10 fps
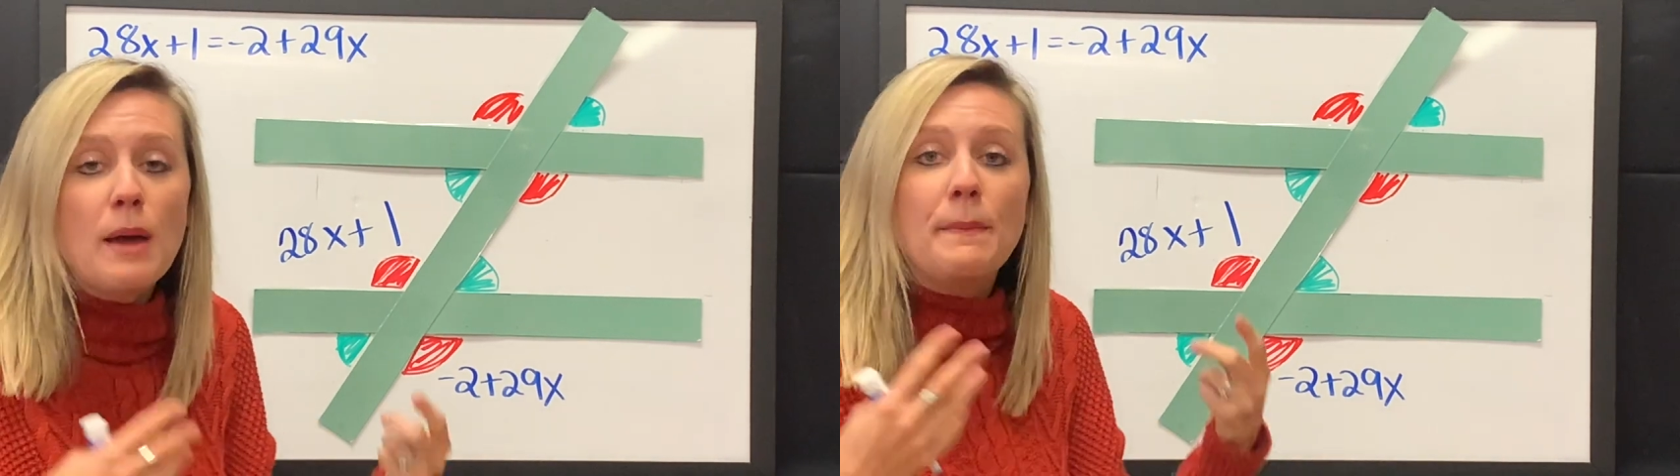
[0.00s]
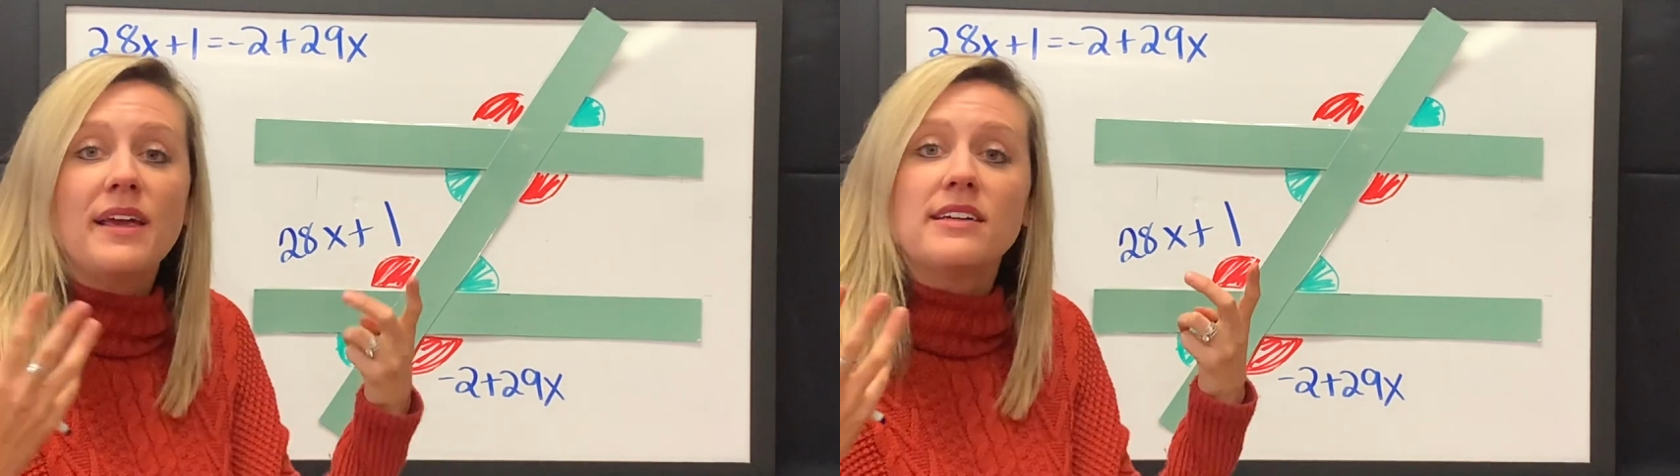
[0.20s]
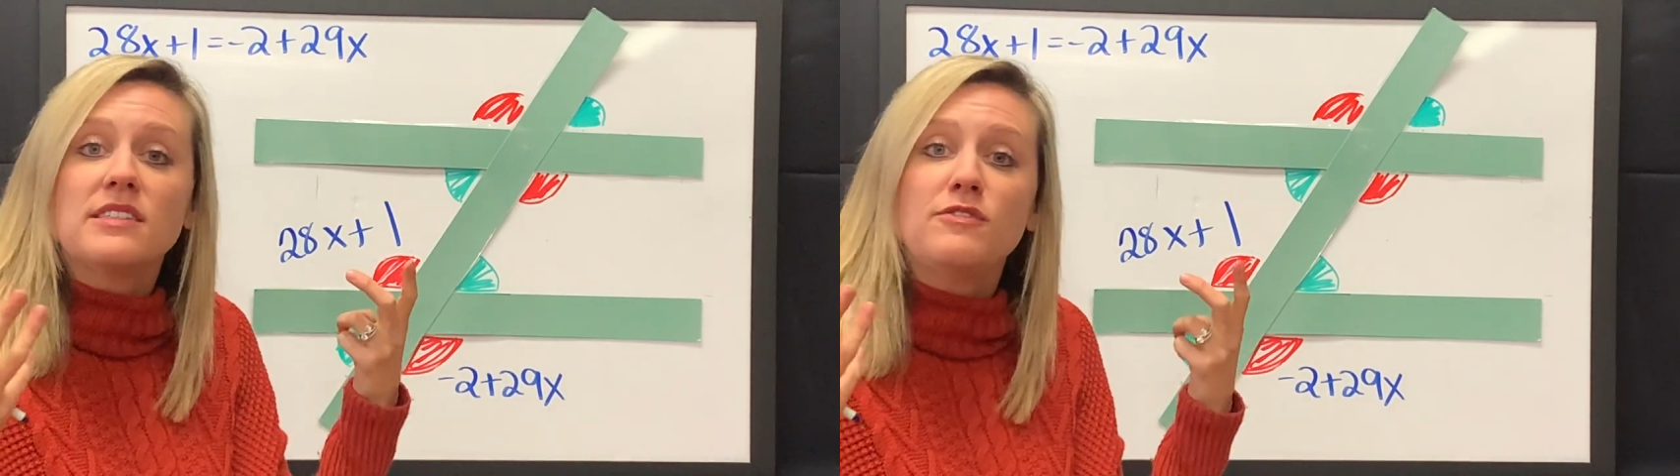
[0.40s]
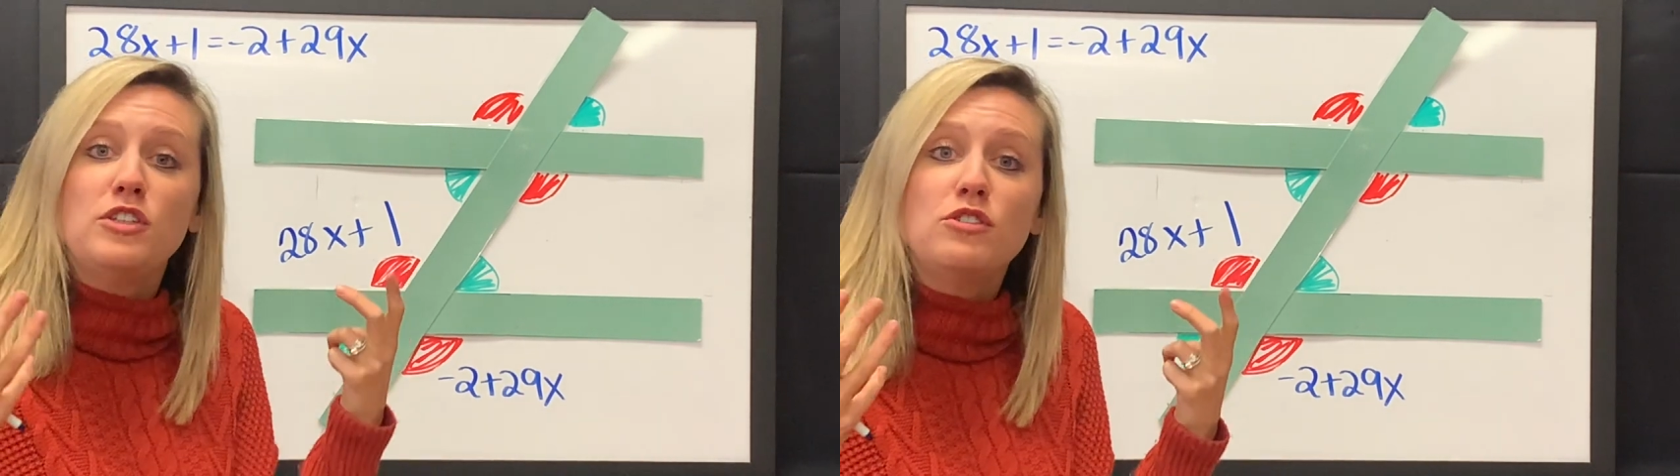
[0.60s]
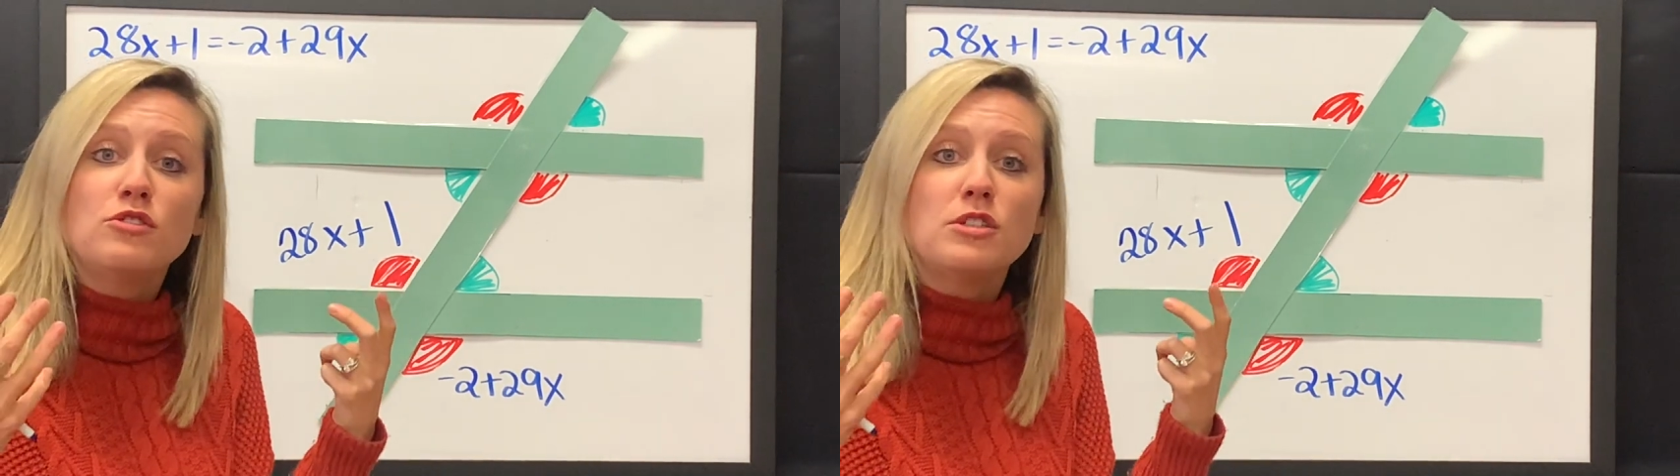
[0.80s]
because if
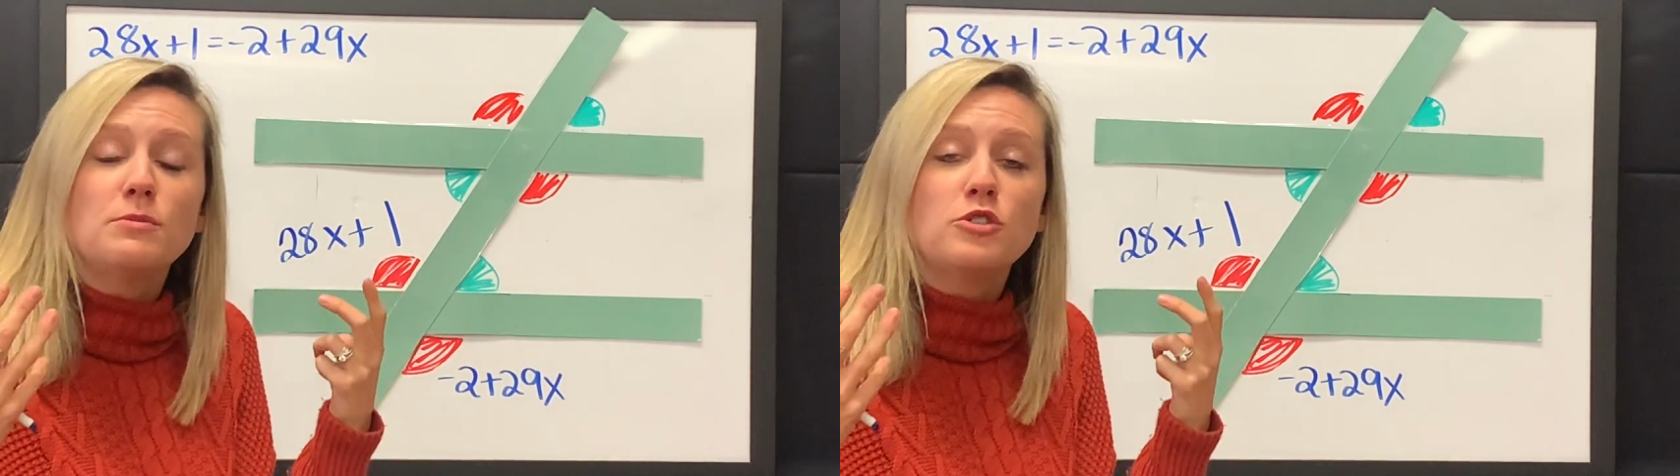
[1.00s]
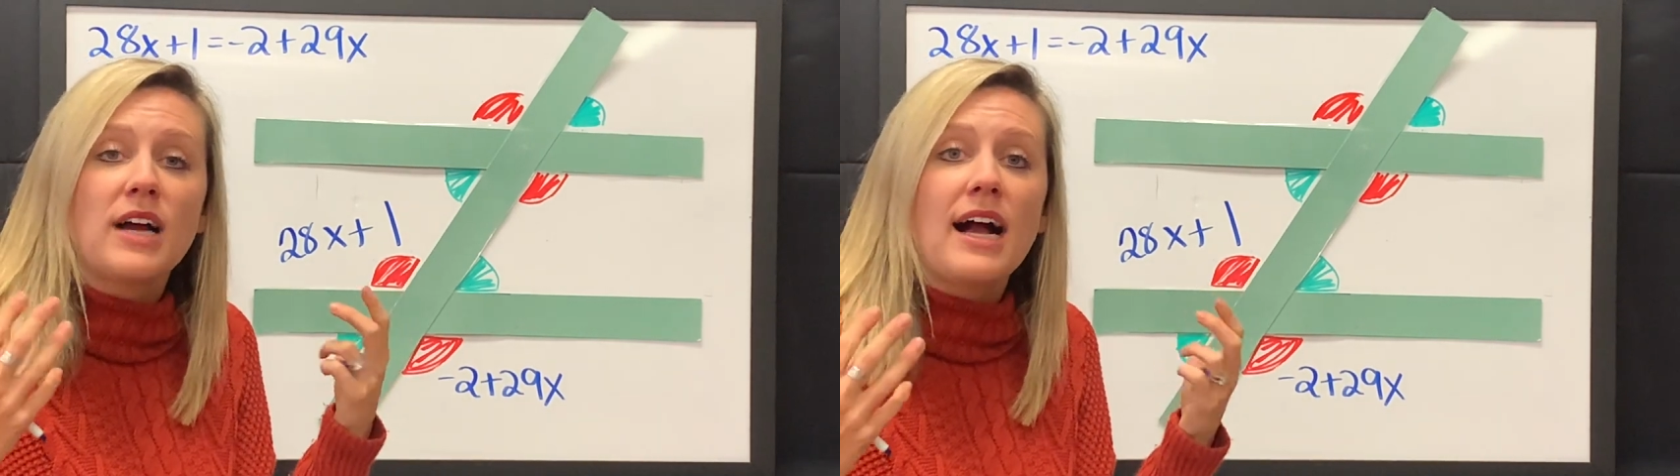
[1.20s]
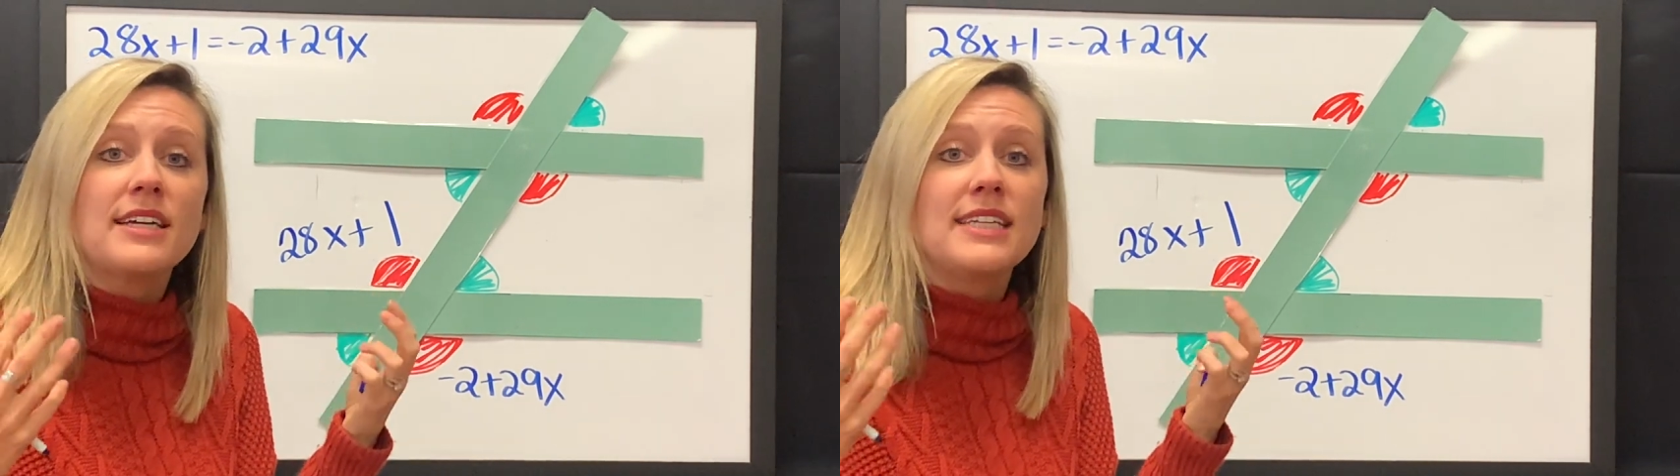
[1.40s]
you subtract